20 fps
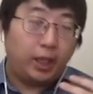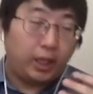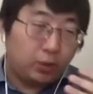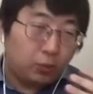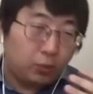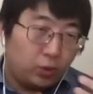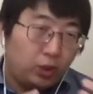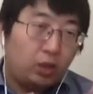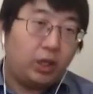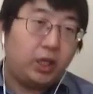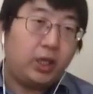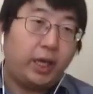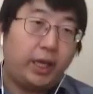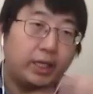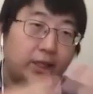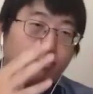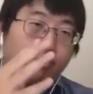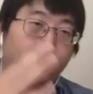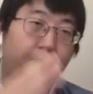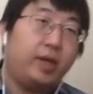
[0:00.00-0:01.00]
really
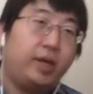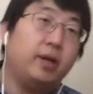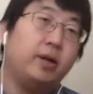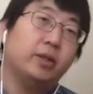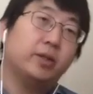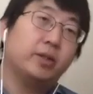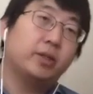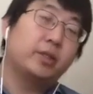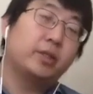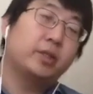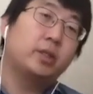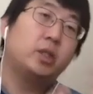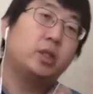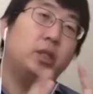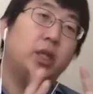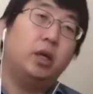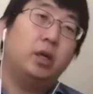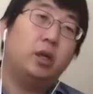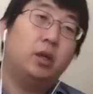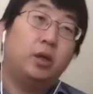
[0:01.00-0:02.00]
experience
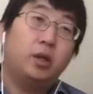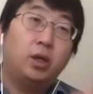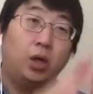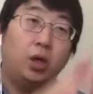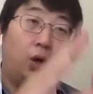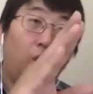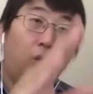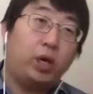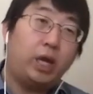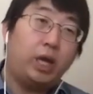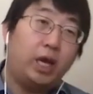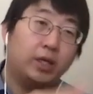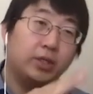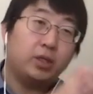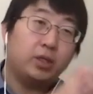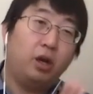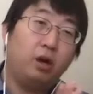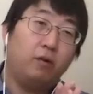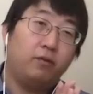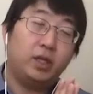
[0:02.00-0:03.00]
all kinds
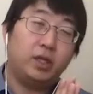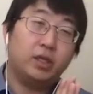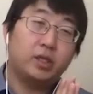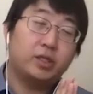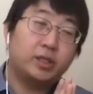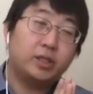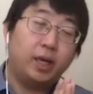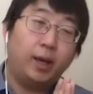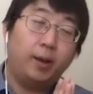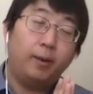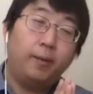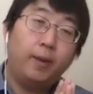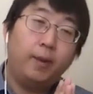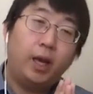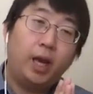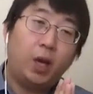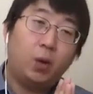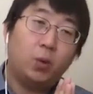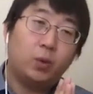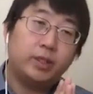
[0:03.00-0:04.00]
of this I
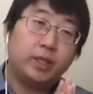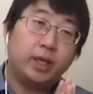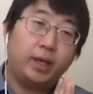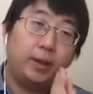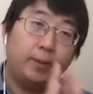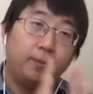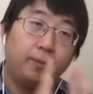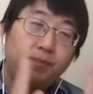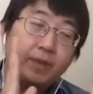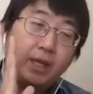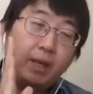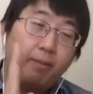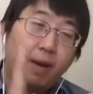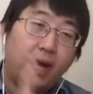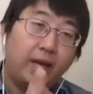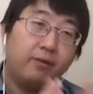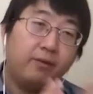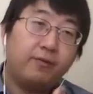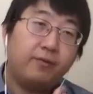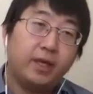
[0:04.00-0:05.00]
would say
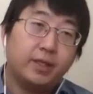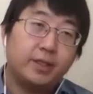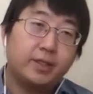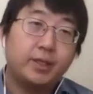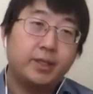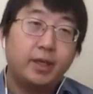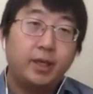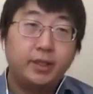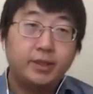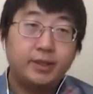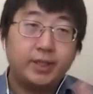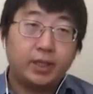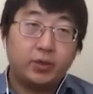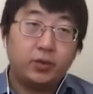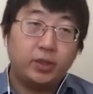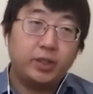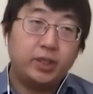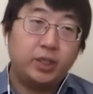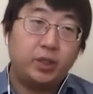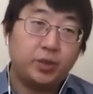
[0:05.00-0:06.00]
benefits,
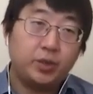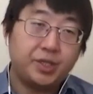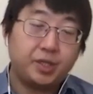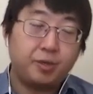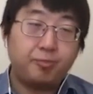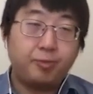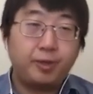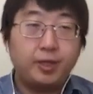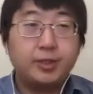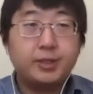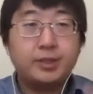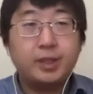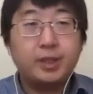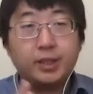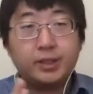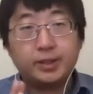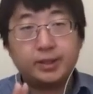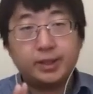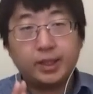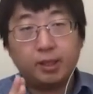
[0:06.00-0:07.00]
security, user experience,
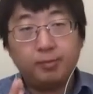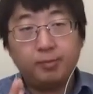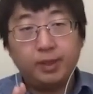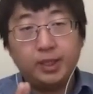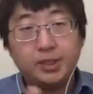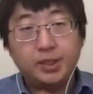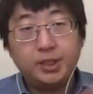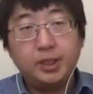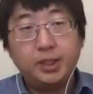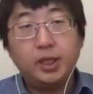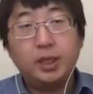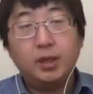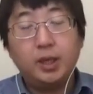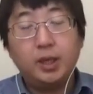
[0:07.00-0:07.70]
scalability